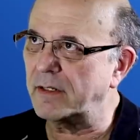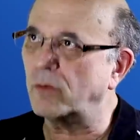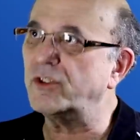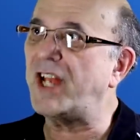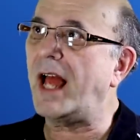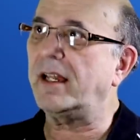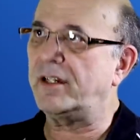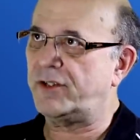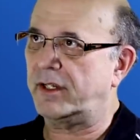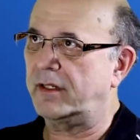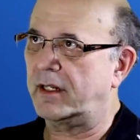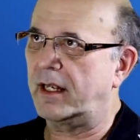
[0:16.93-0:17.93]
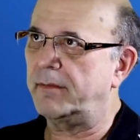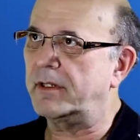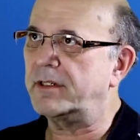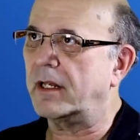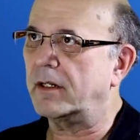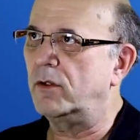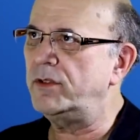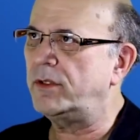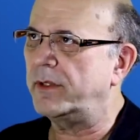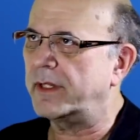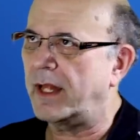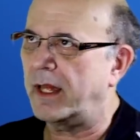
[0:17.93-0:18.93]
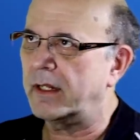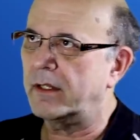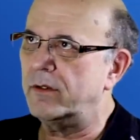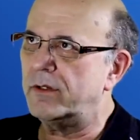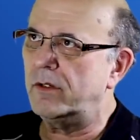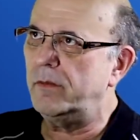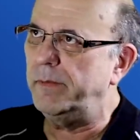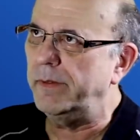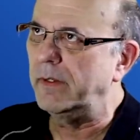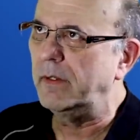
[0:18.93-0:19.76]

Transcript: No, challenging the gaming channel. Who's doing that? YouTube?